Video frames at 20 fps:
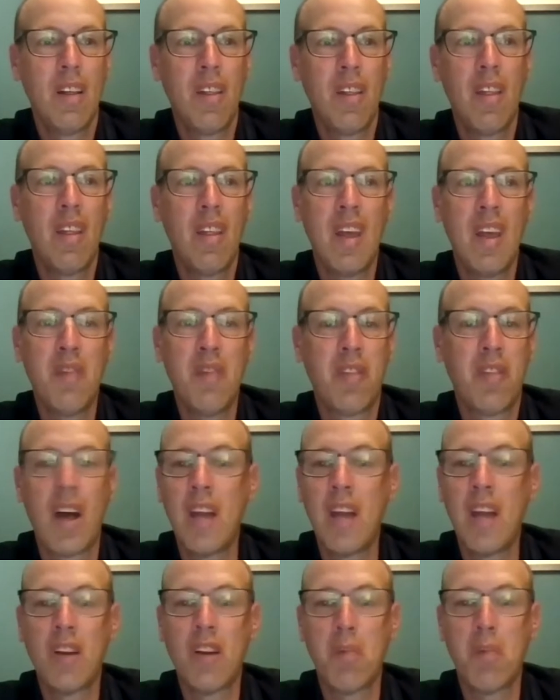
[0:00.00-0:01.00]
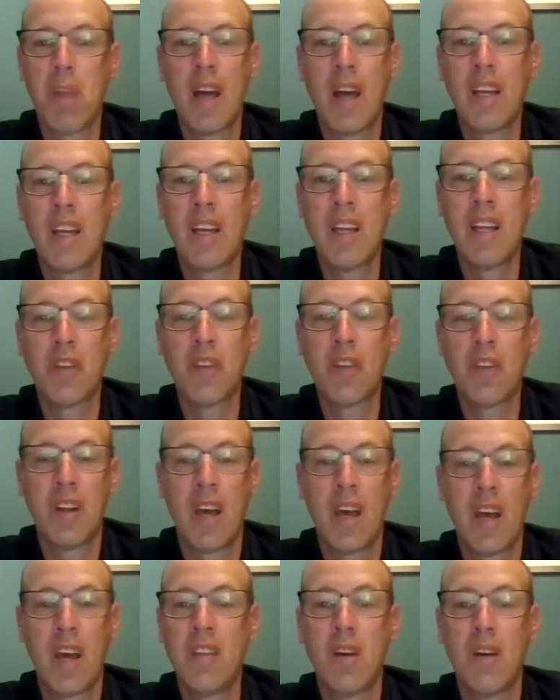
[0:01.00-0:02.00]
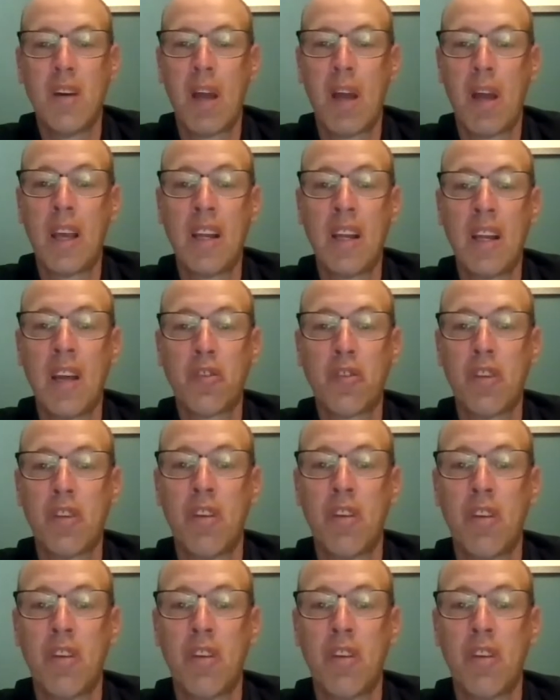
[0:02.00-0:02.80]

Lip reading: if they end up playing it next year, they end up playing it next year.